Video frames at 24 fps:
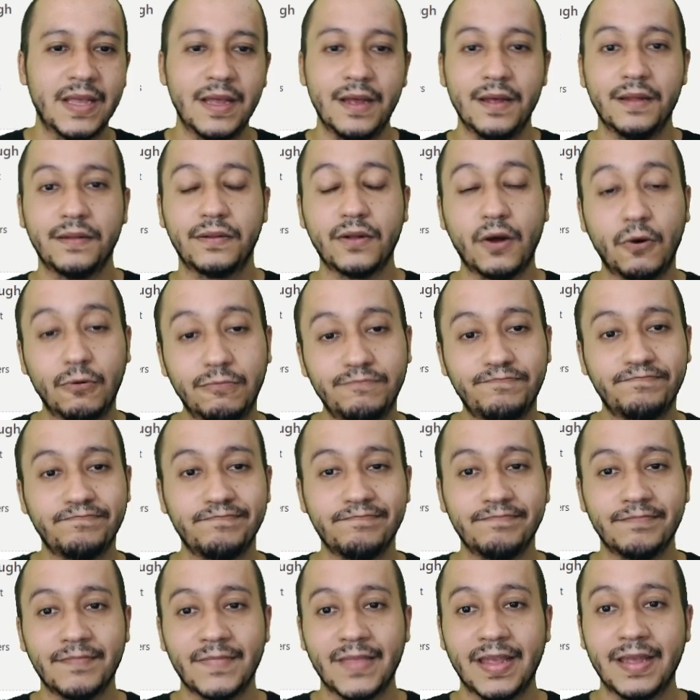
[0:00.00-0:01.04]
So,
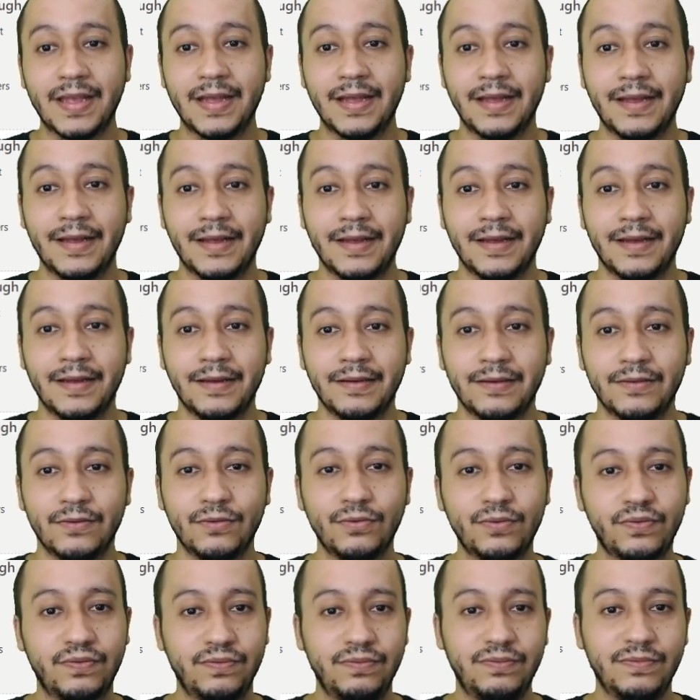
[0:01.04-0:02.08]

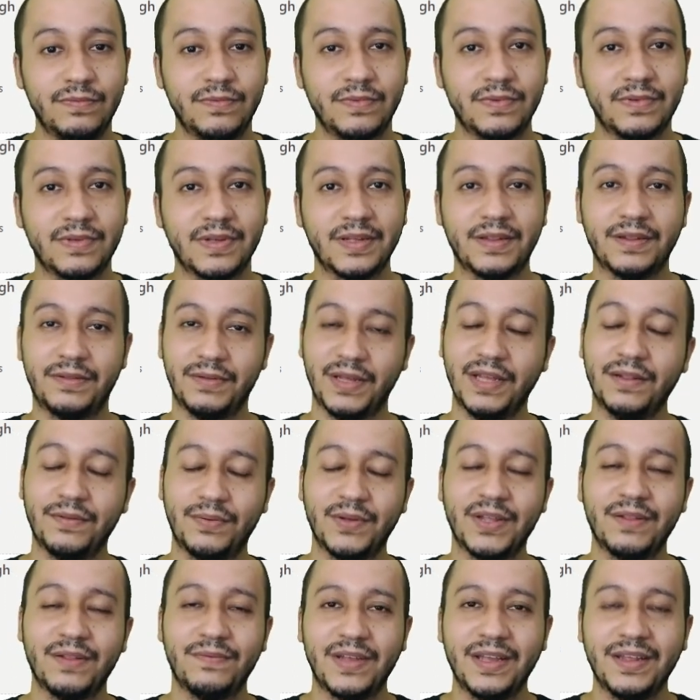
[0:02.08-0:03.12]
oof, it,
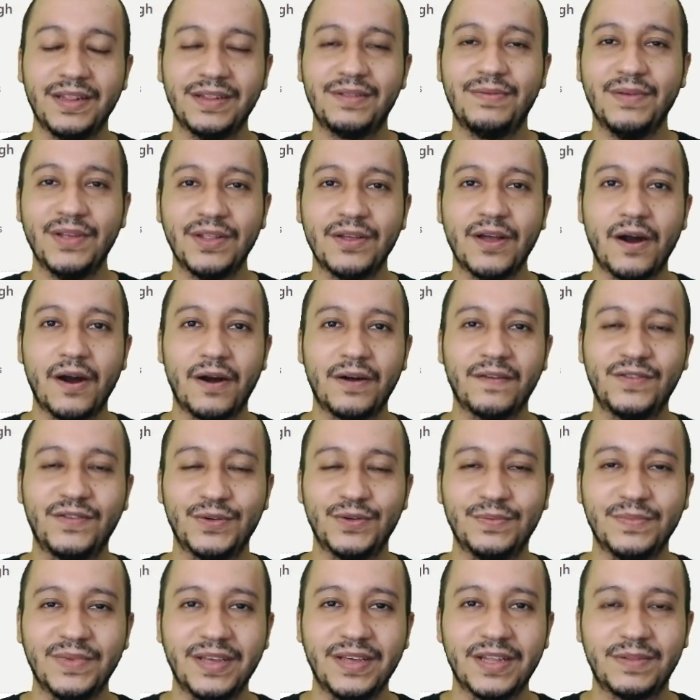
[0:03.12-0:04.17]
has been hard to
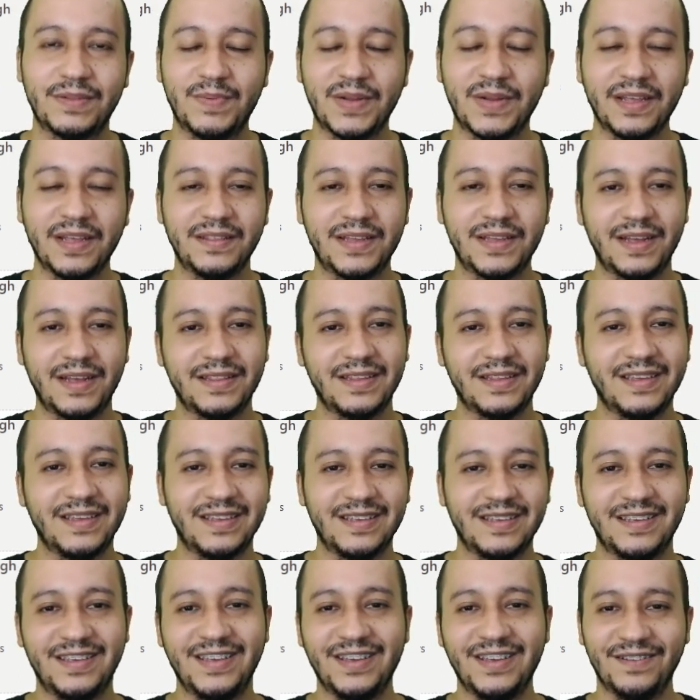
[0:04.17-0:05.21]
me explain that
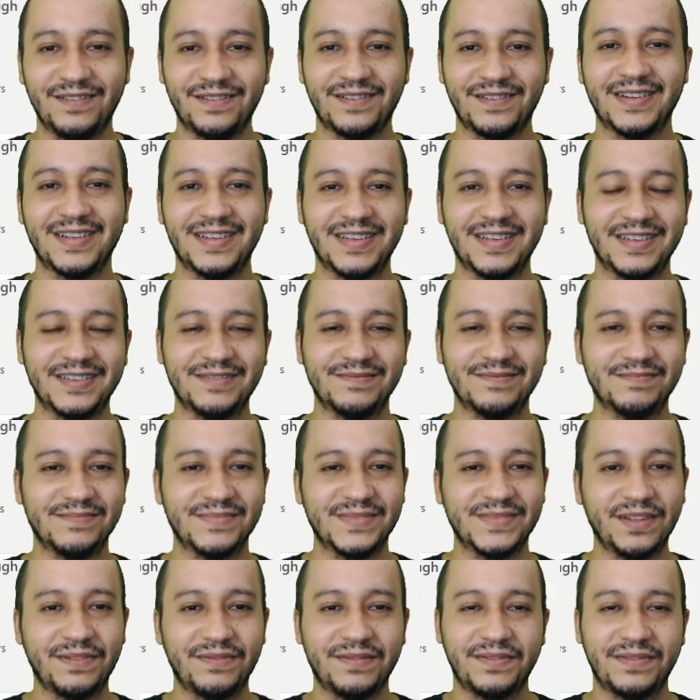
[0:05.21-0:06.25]
uh, here in
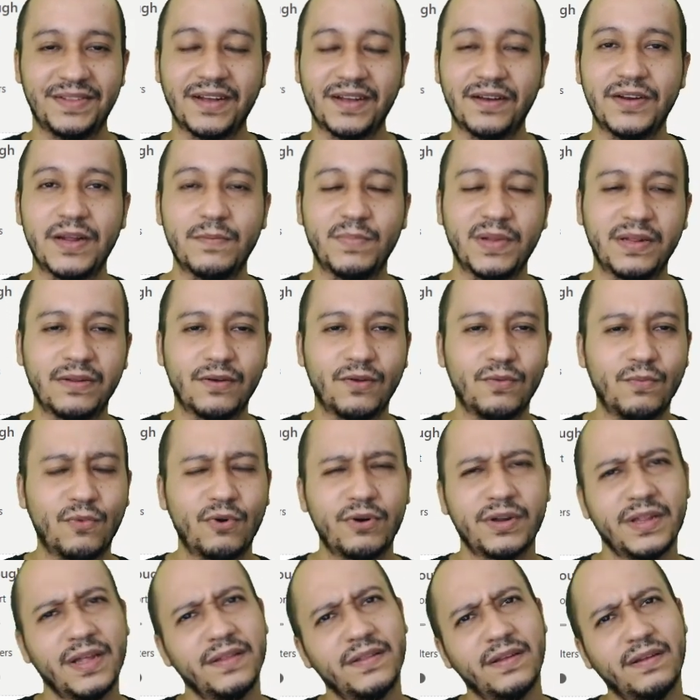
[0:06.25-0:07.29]
this second episode more
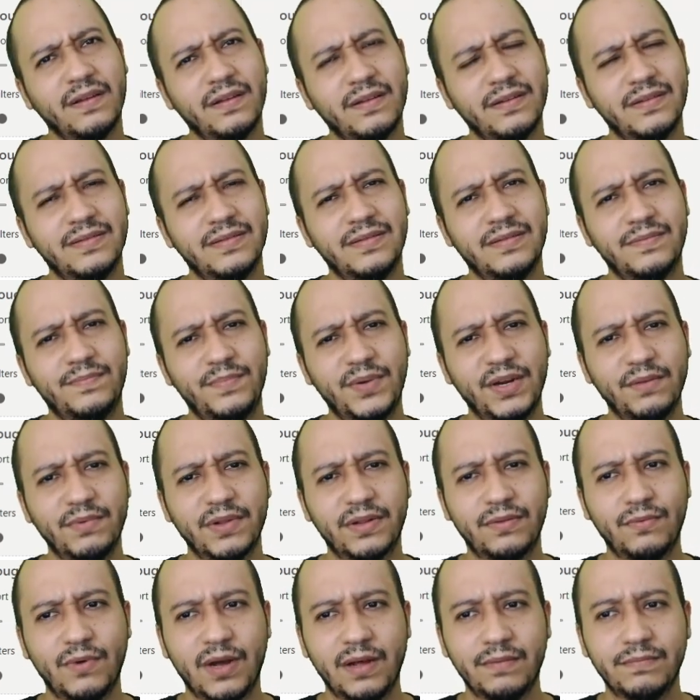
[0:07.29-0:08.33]
than the previous
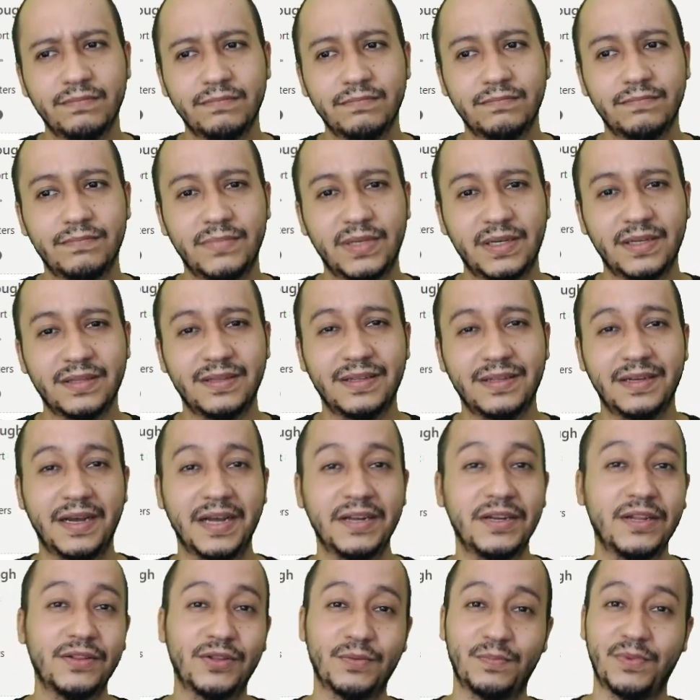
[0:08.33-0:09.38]
one, but I
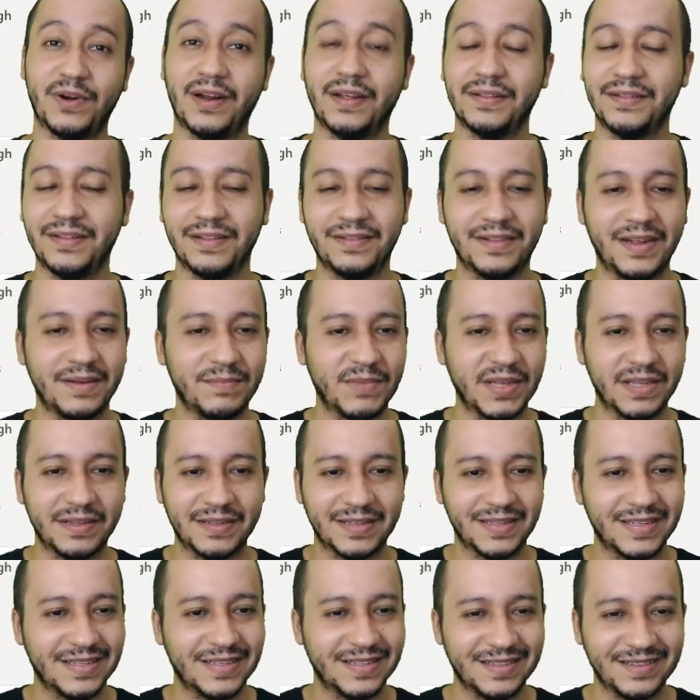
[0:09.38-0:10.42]
need to practice. I mean,
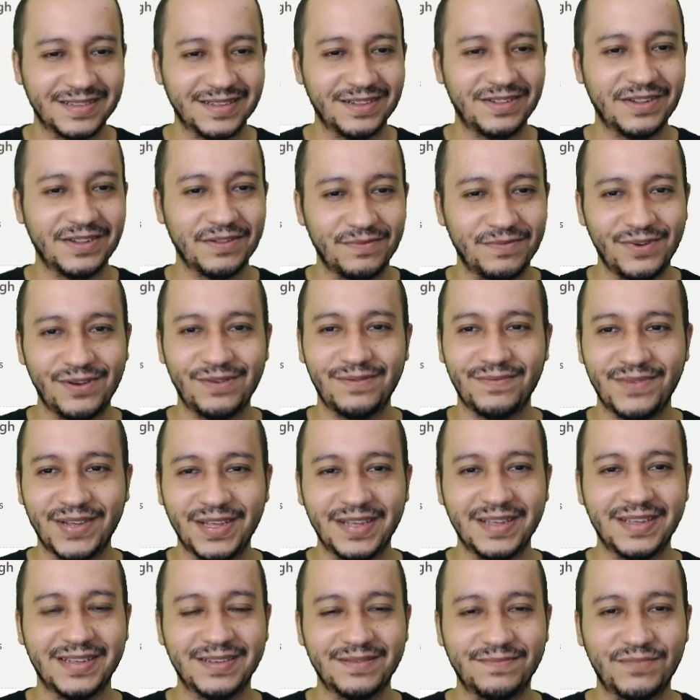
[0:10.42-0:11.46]
uh, this is, will
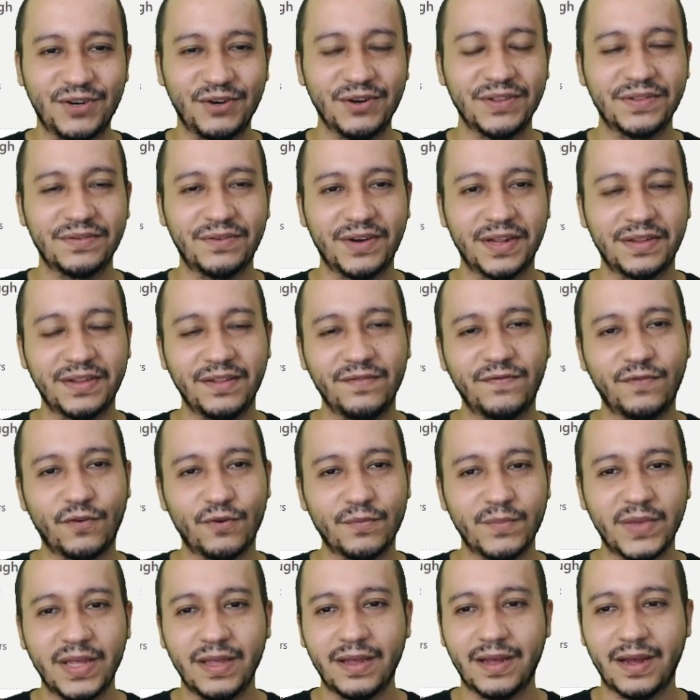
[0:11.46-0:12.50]
be very interesting for
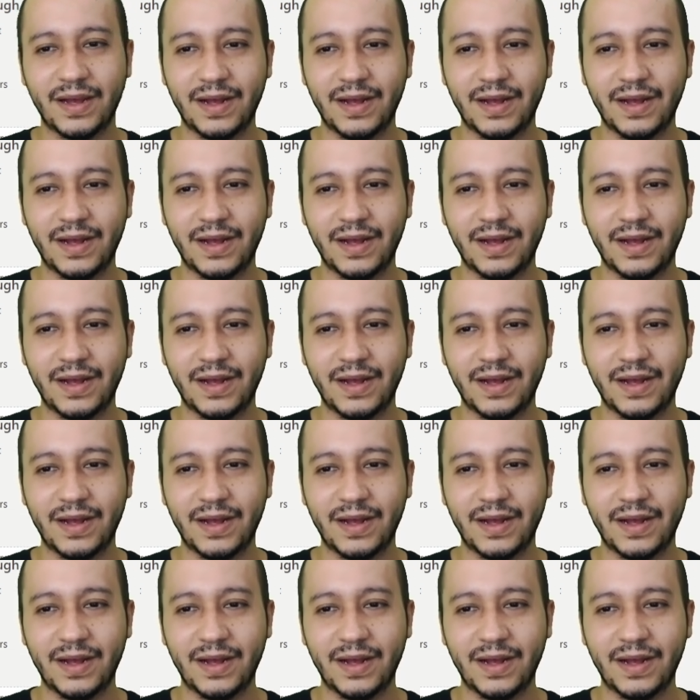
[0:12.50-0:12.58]
me.